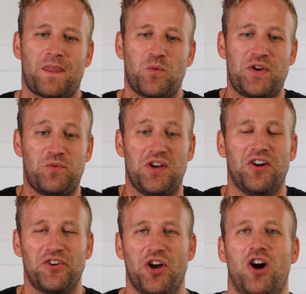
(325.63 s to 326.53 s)
We
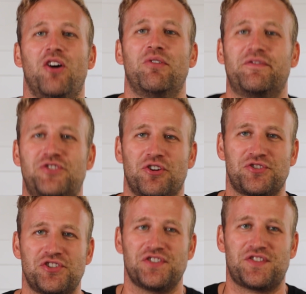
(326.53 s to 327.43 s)
all know of
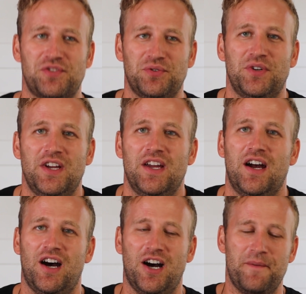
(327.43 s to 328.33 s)
churches who,
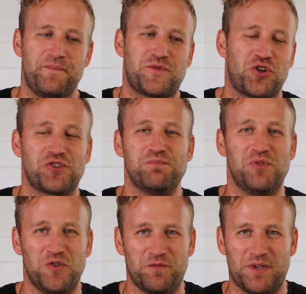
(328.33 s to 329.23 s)
church
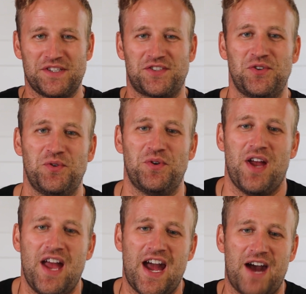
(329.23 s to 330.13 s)
movements who
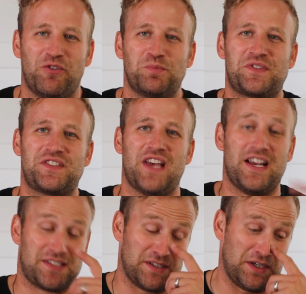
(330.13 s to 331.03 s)
have
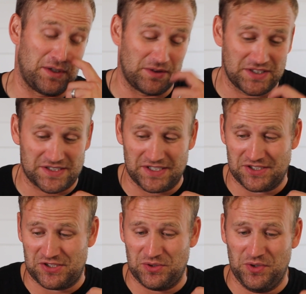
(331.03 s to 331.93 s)
obsessed,
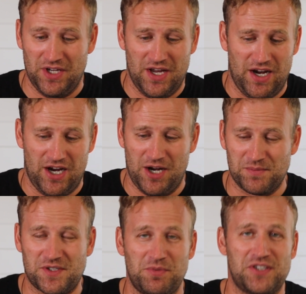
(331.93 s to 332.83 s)
listening to
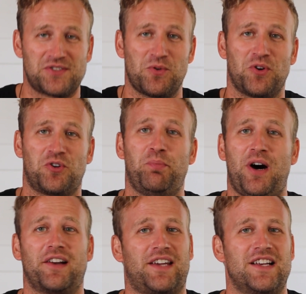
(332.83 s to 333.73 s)
some historical
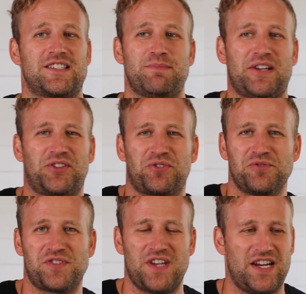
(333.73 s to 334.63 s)
podcasts about the
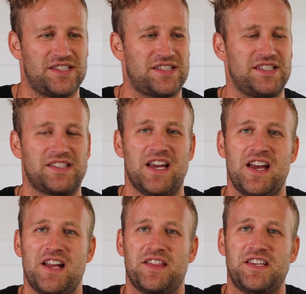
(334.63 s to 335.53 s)
Crusades,
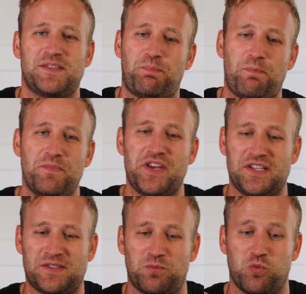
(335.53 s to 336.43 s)

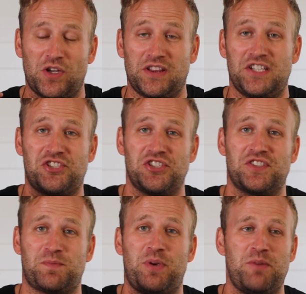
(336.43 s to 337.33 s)
these
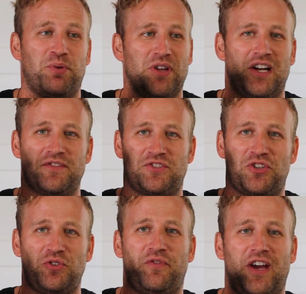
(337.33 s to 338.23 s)
religious people on
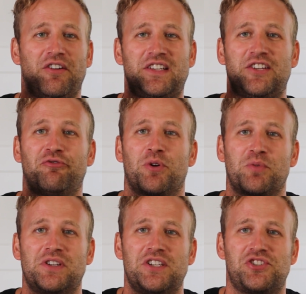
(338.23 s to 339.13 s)
two very different
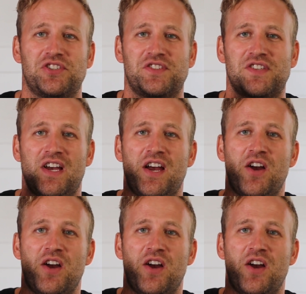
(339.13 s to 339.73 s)
religions